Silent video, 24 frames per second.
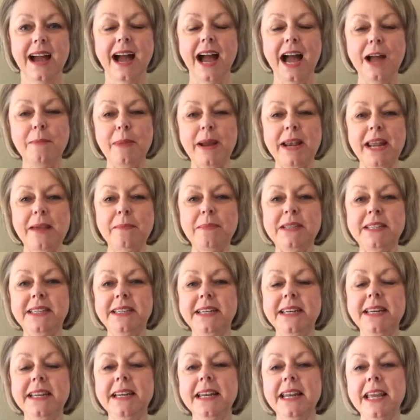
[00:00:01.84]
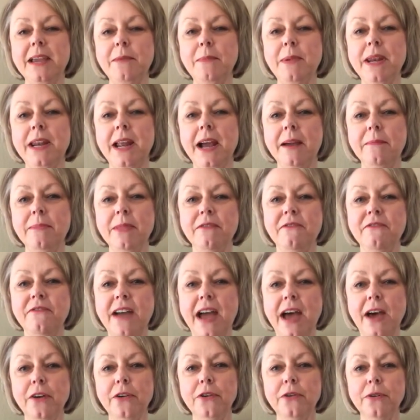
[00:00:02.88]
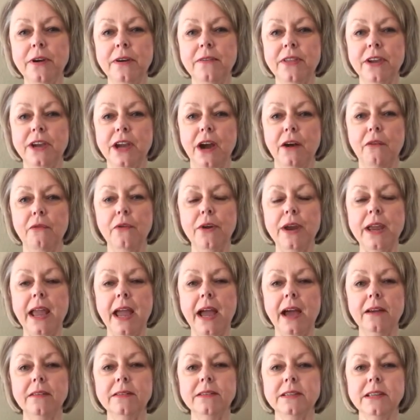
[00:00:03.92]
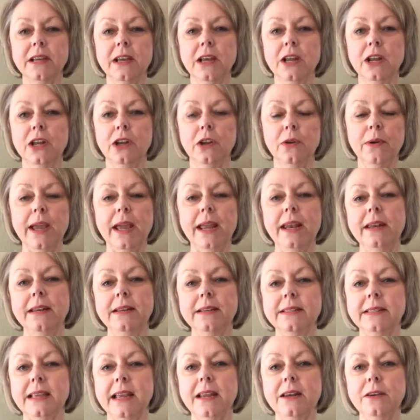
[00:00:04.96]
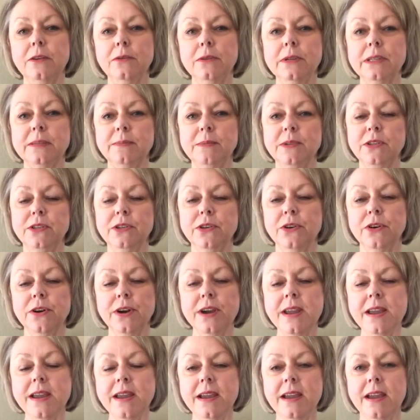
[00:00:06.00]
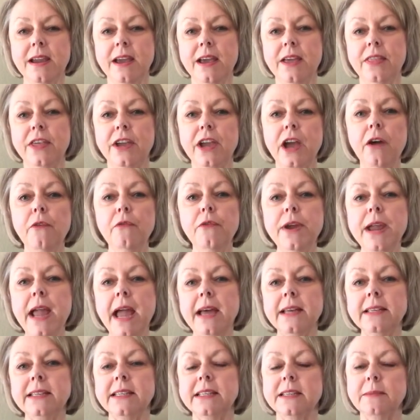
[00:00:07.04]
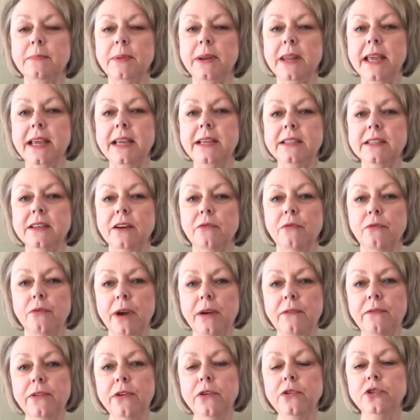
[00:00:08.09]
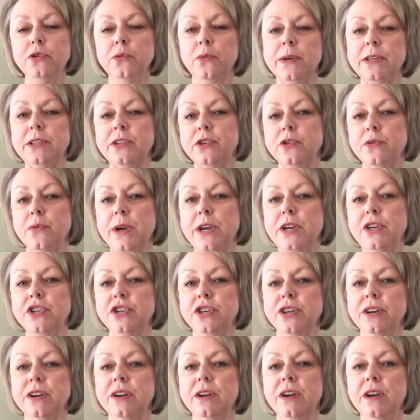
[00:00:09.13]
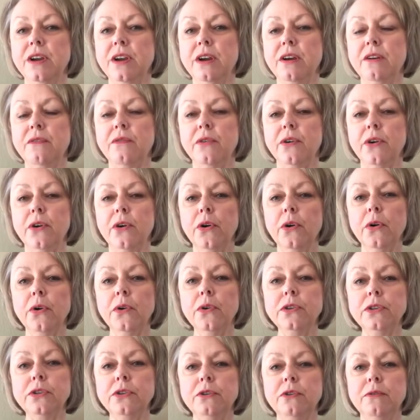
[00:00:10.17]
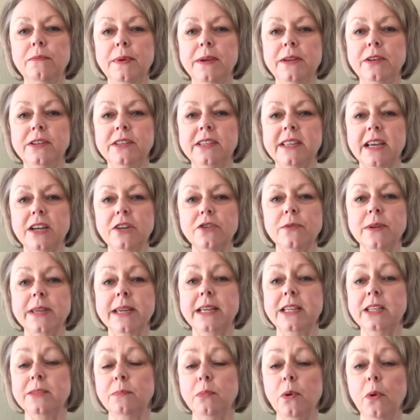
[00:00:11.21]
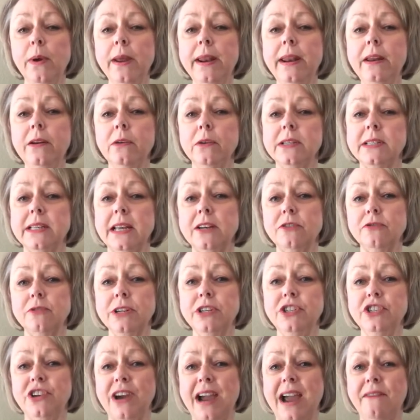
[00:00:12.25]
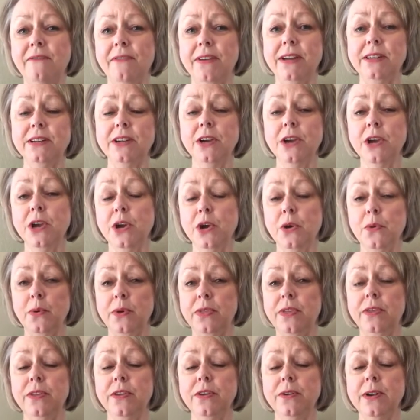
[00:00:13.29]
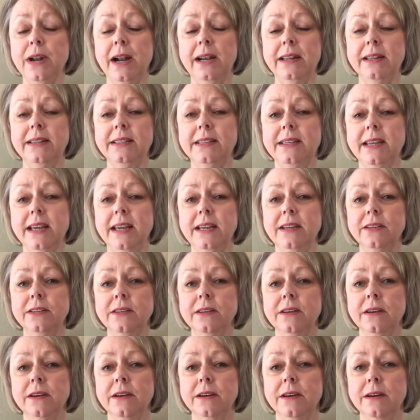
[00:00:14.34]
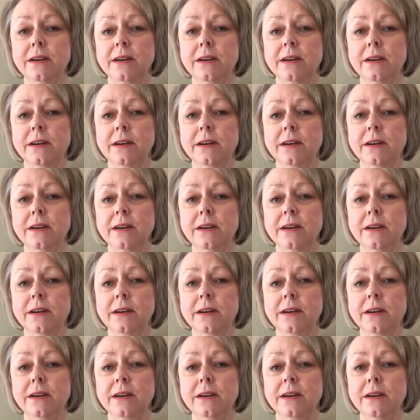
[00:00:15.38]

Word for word: Hi, my name is Dee Dee Lhamon. I'm the founder of The Covering House, located in St. Louis, Missouri. The Covering House is a place of refuge and restoration for girls who have been sexually exploited or sexually trafficked within the United States.